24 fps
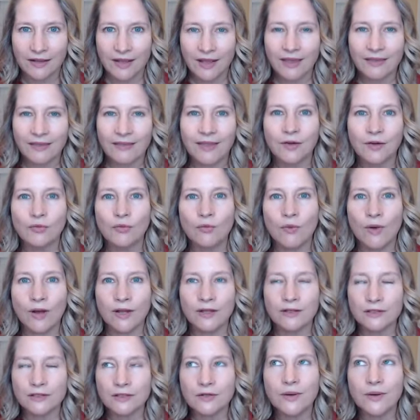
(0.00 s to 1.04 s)
And then
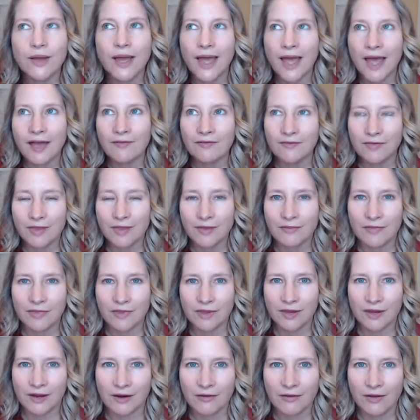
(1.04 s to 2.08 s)
once you have them
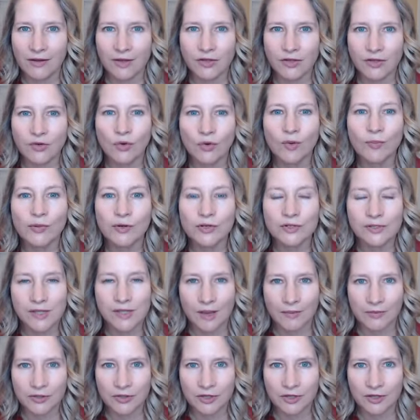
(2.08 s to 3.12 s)
there in your
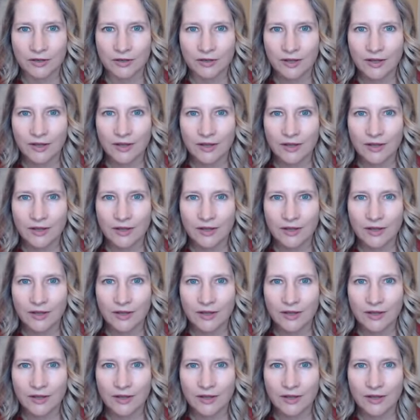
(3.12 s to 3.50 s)
perception,